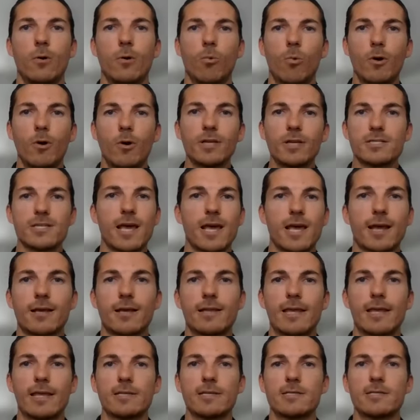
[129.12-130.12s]
What
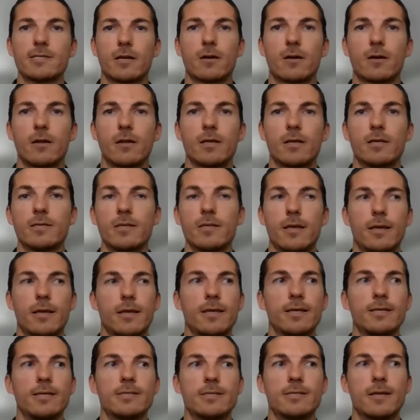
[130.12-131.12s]
exactly is
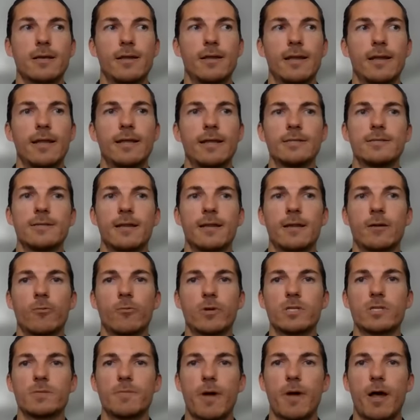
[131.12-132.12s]
an incident
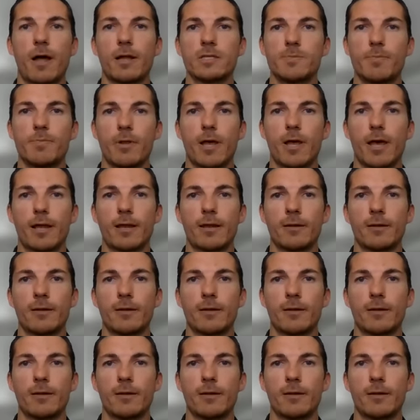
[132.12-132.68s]
response plan,